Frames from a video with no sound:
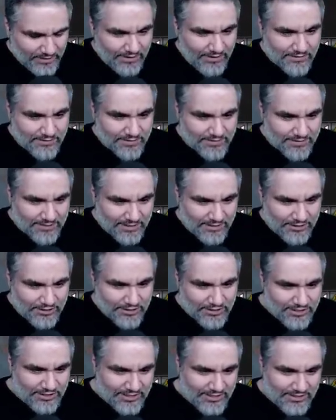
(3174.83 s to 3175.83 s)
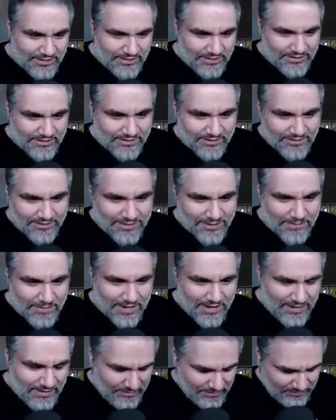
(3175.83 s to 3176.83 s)
Oh, I was gonna say GG's, don't kick
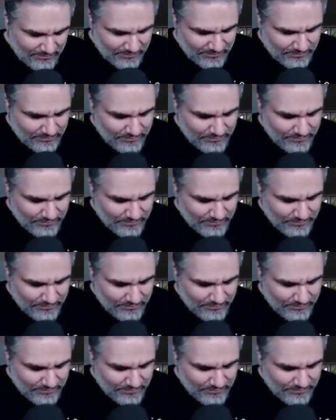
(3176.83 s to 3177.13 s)
me out.